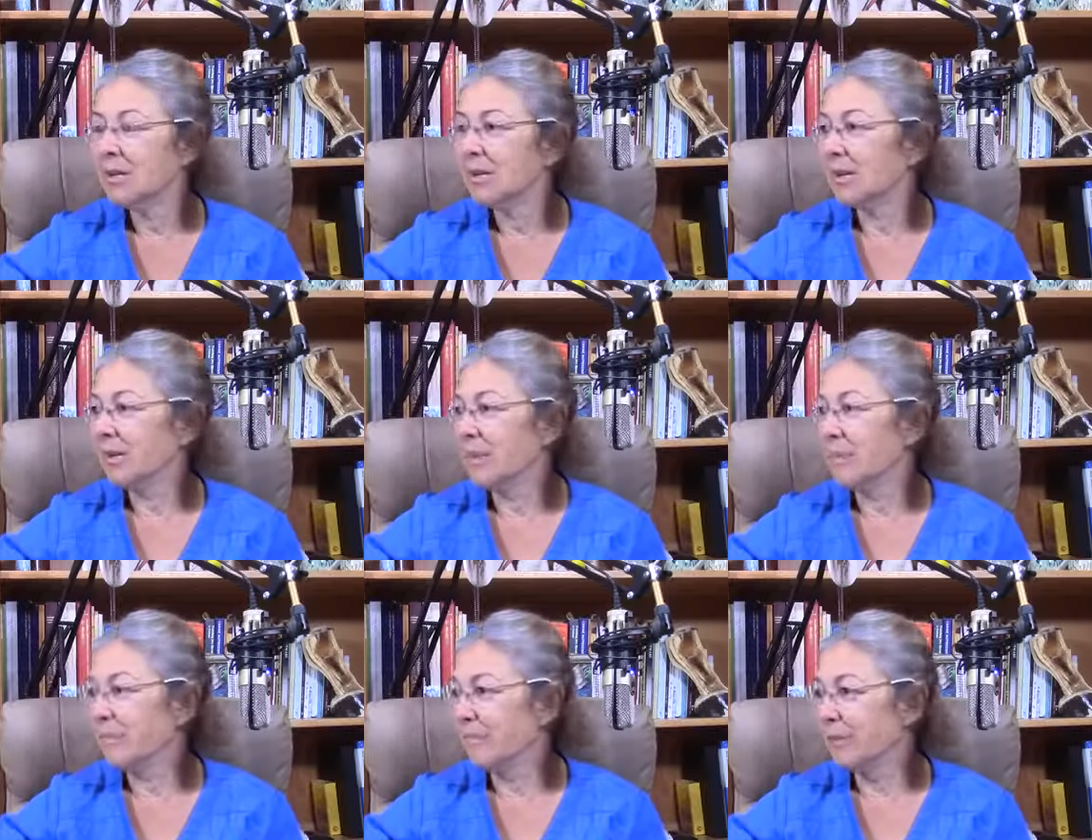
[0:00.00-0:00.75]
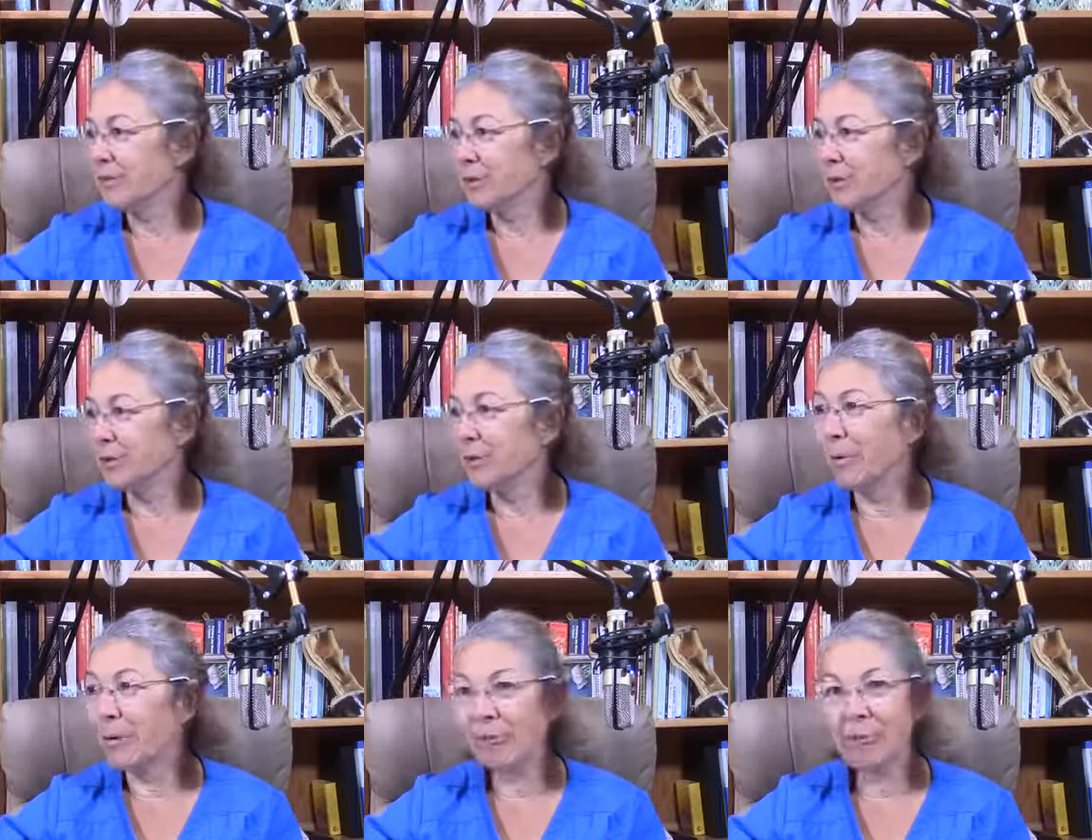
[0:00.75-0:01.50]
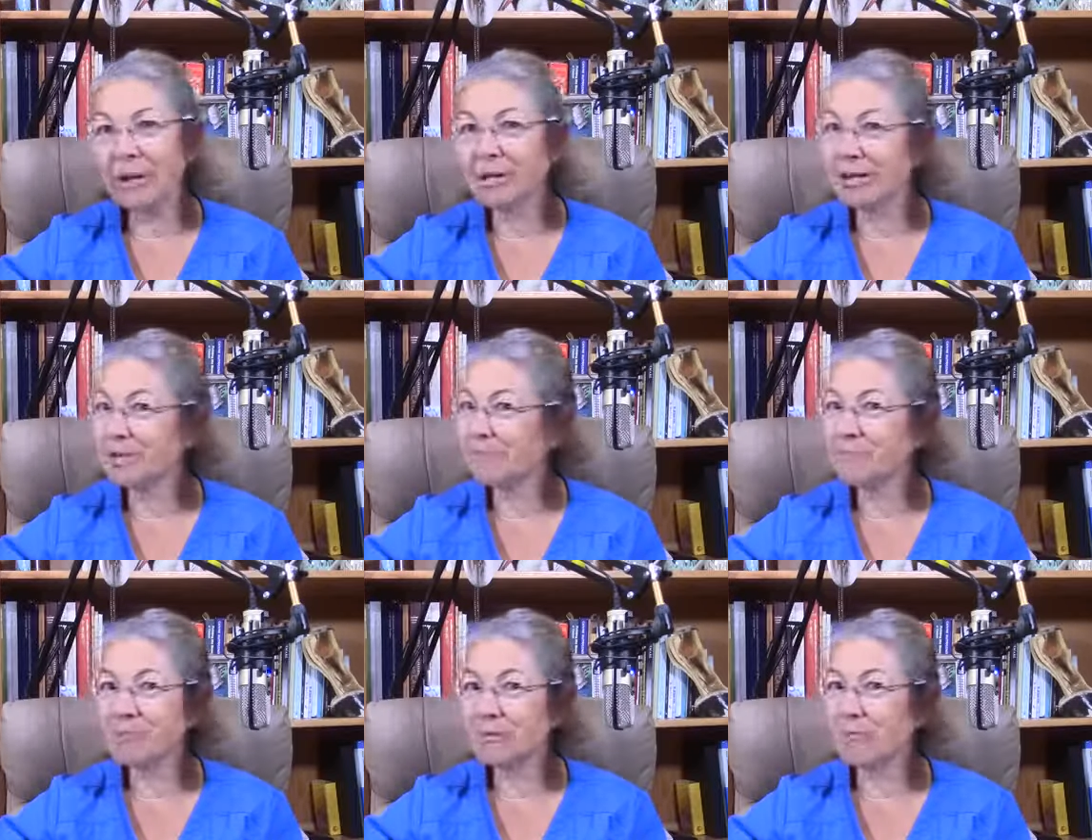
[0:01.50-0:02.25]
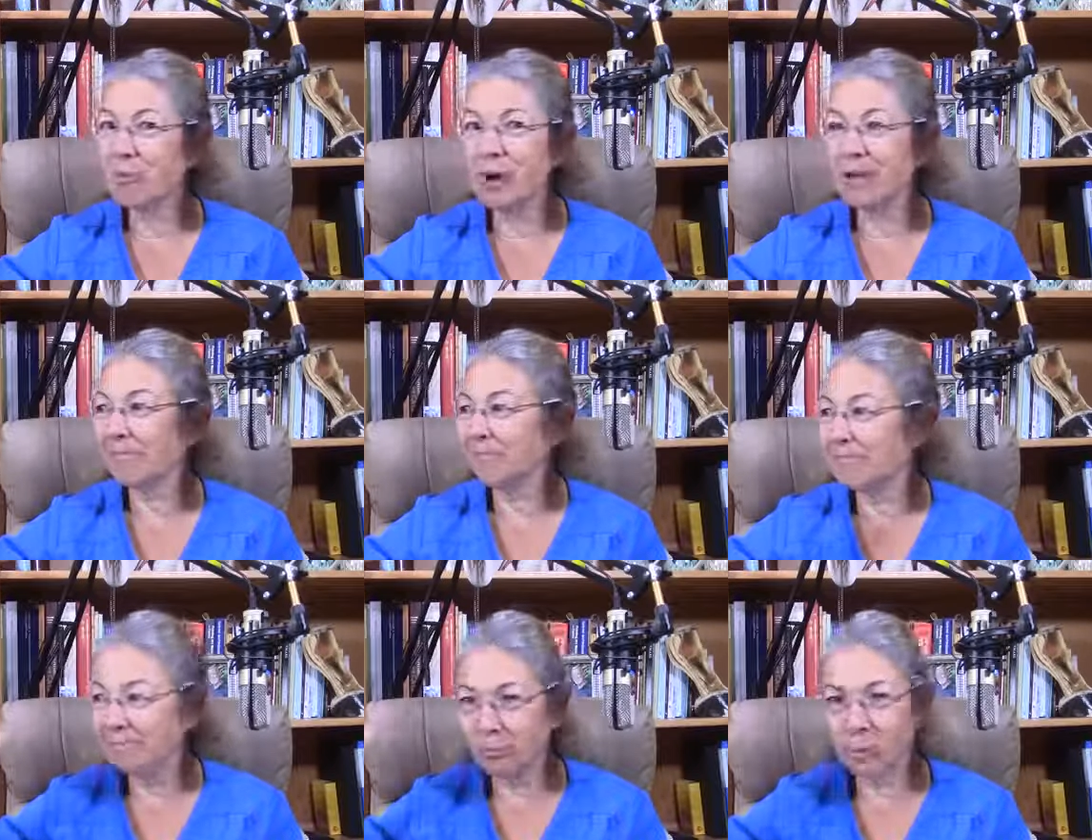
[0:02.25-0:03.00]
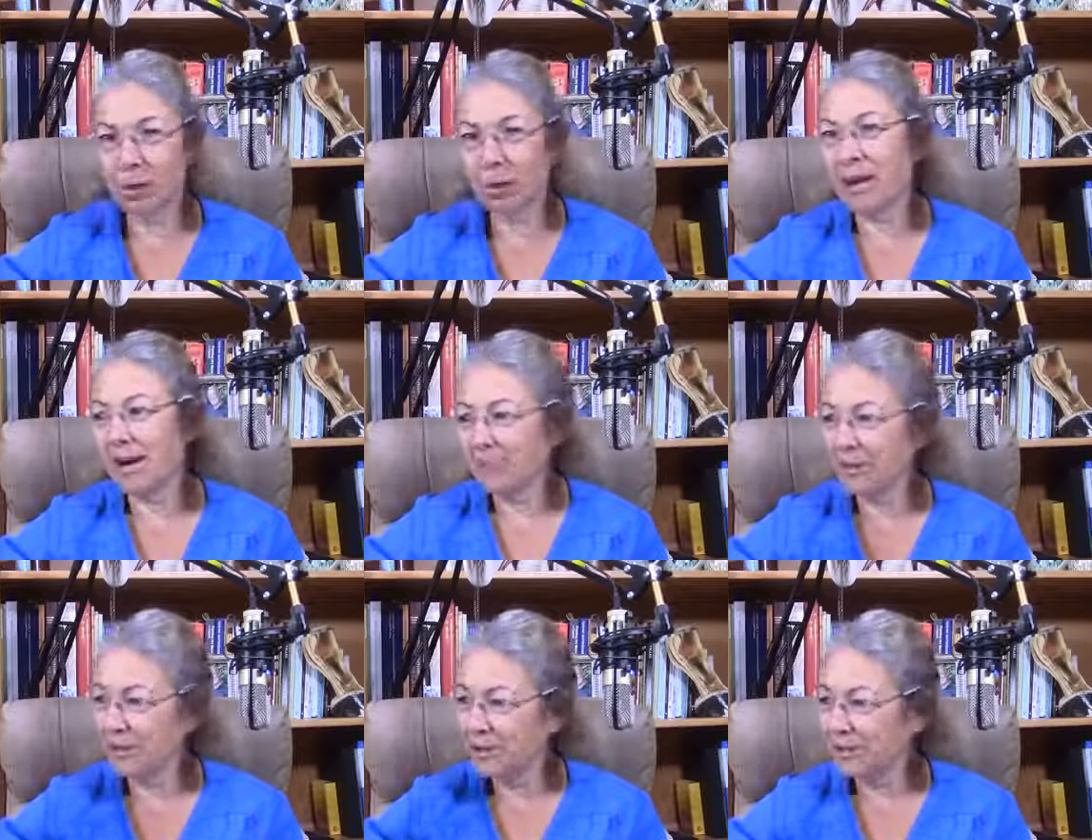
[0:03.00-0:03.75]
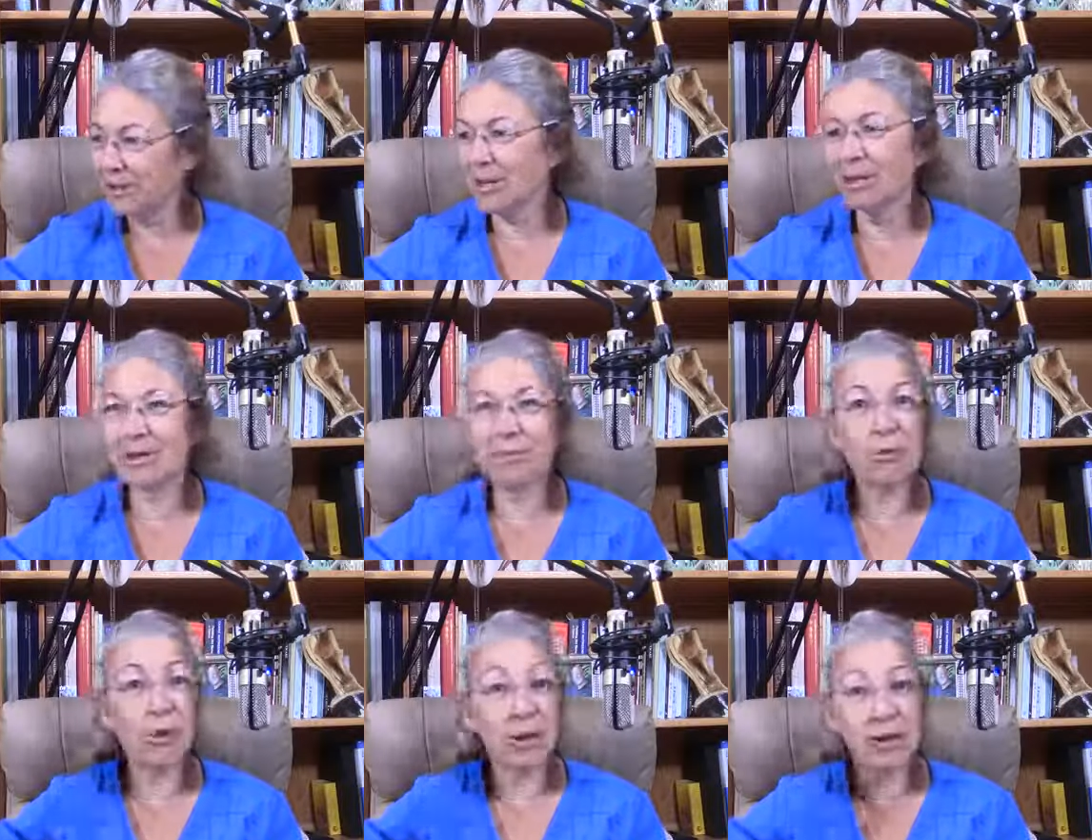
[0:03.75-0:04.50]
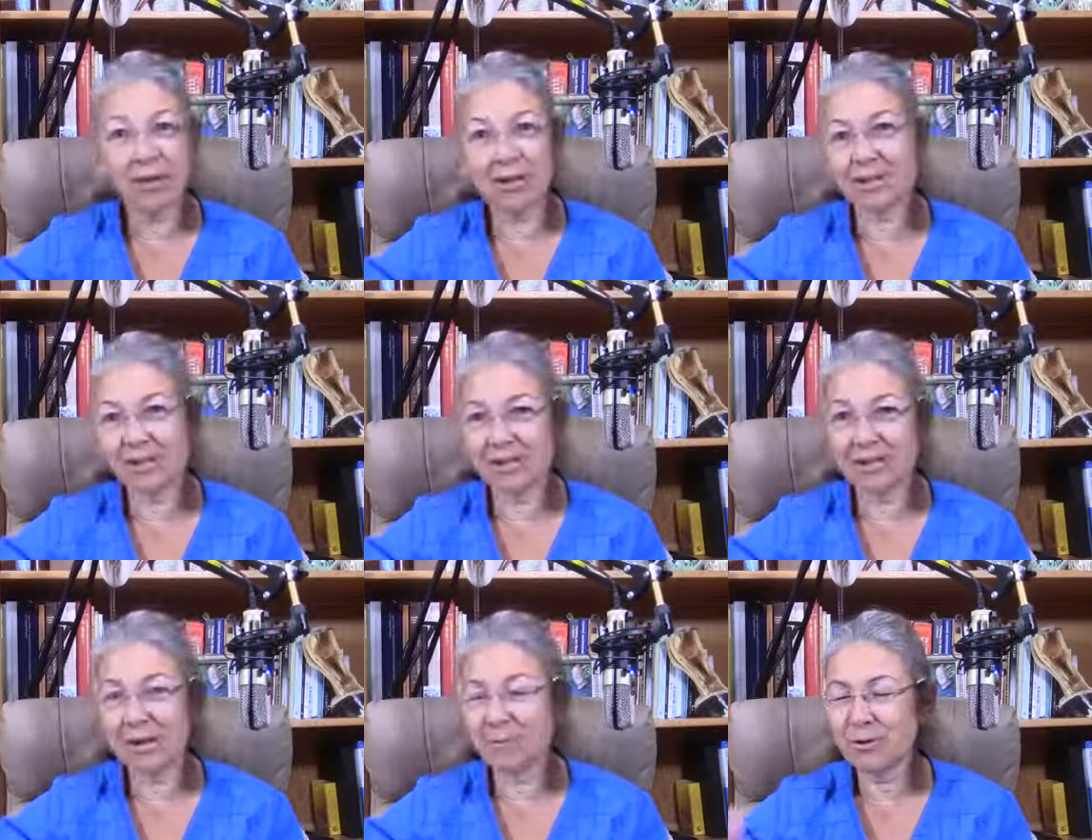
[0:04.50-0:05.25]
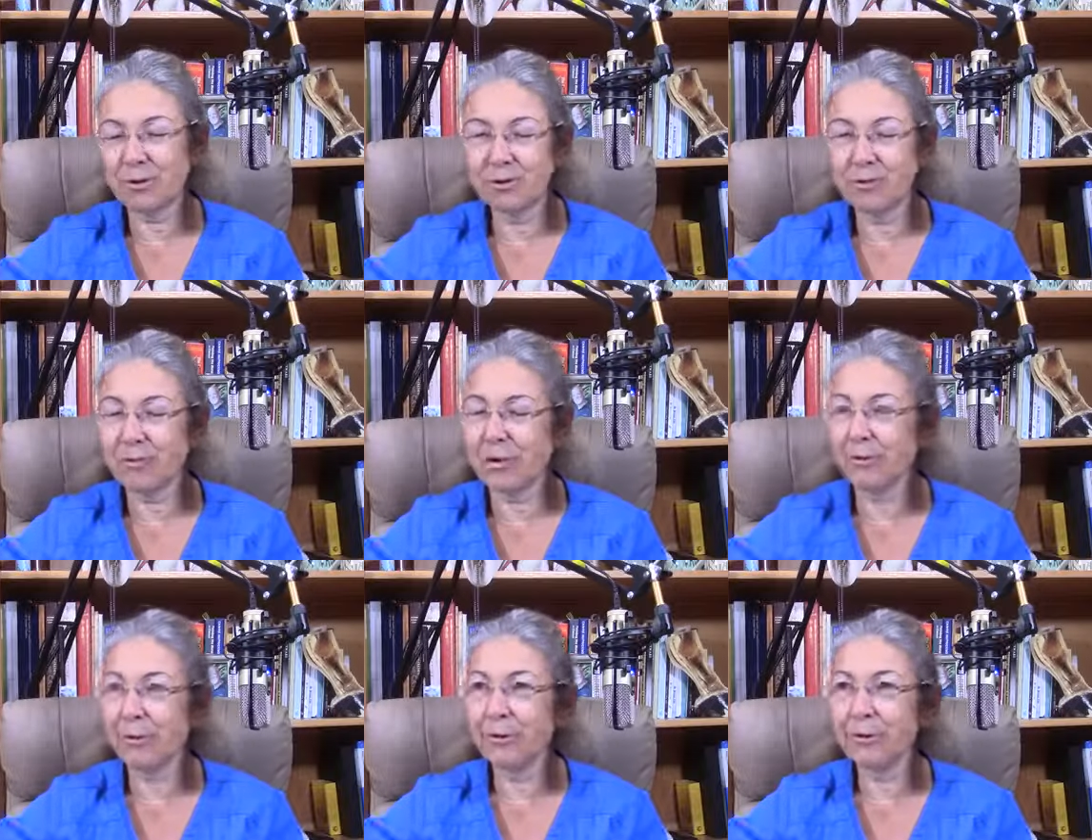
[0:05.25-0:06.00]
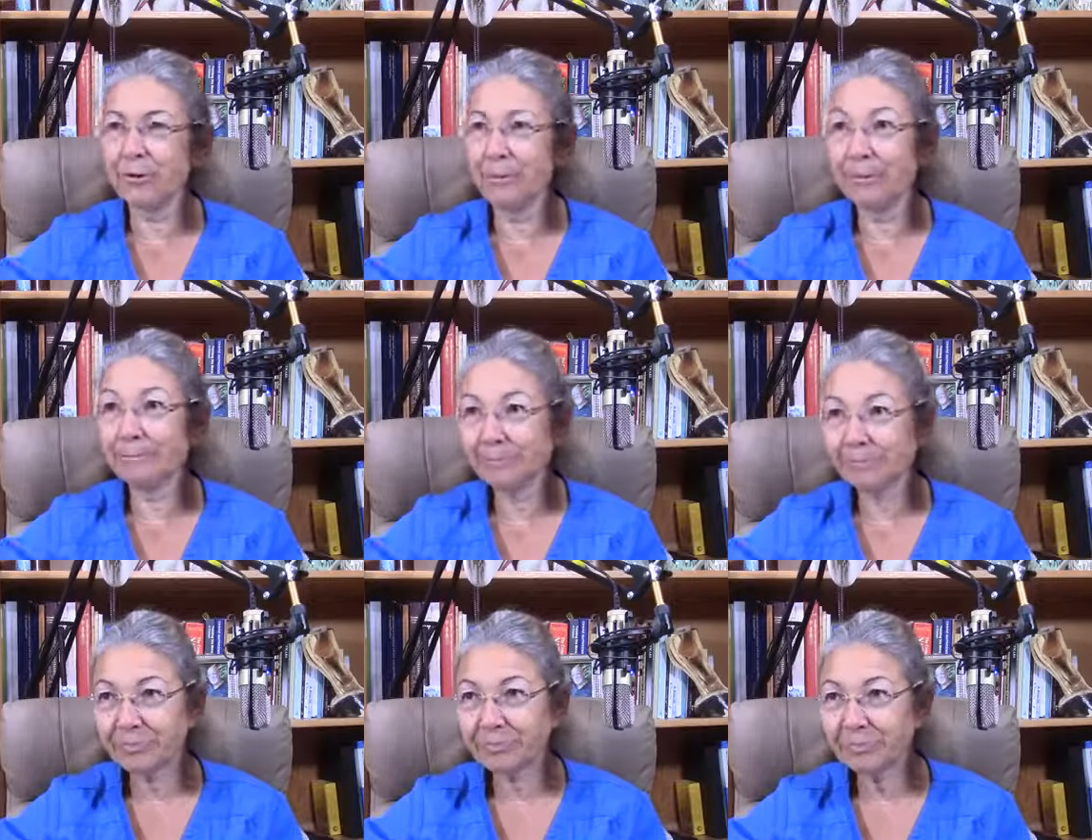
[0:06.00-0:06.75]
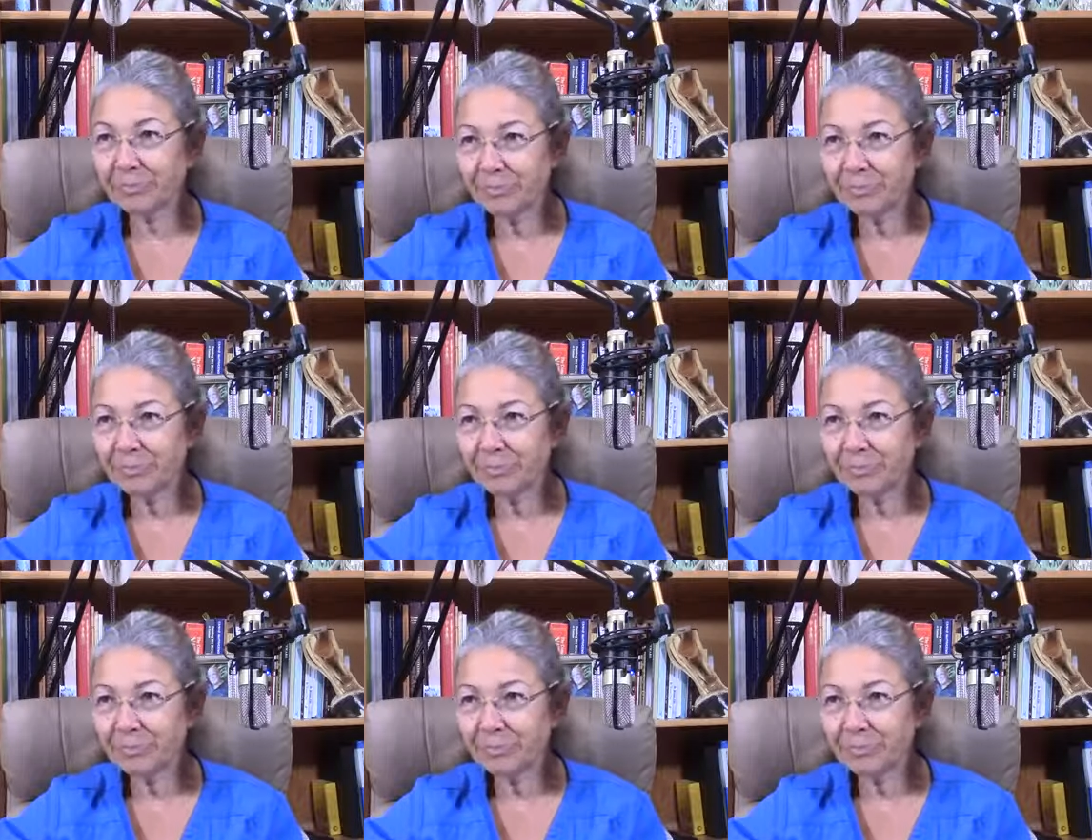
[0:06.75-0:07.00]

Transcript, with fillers: Um, so we just went one cabinet at a time, one closet at a time. We still have a couple to do, but... Oh, we do.